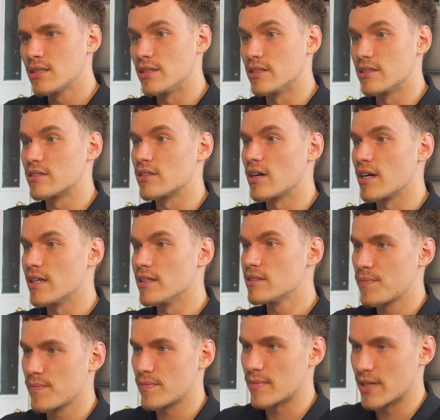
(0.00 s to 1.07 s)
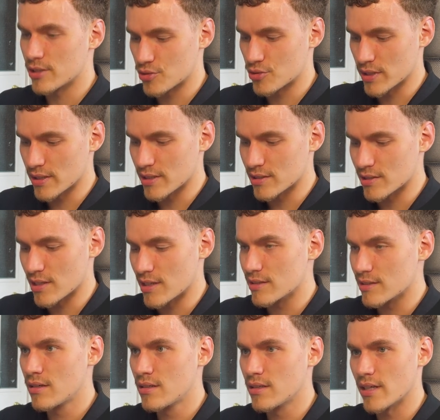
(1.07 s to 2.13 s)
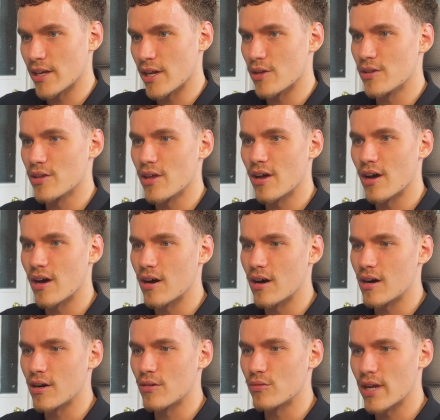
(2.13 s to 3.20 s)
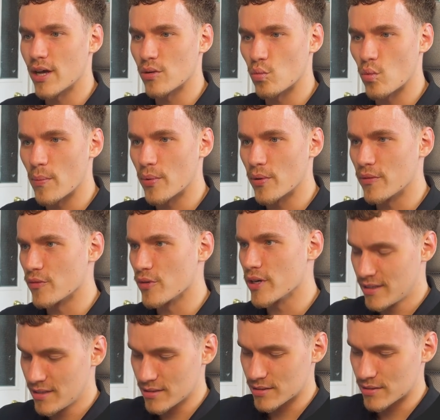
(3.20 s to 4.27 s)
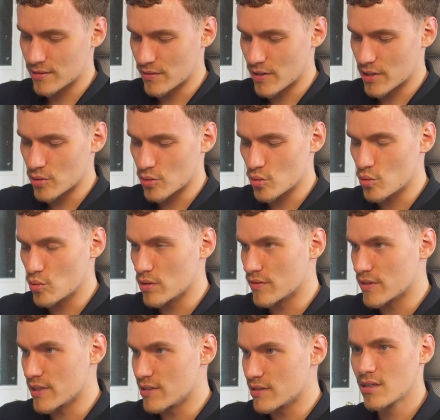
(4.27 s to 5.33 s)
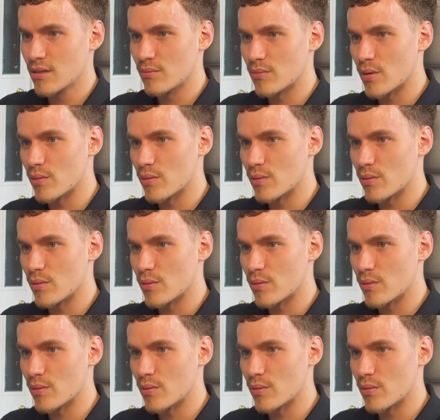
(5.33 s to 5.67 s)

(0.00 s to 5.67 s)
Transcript: the size. Let's shrink this size. There you go. Our renowned 1.3. Divide all of these by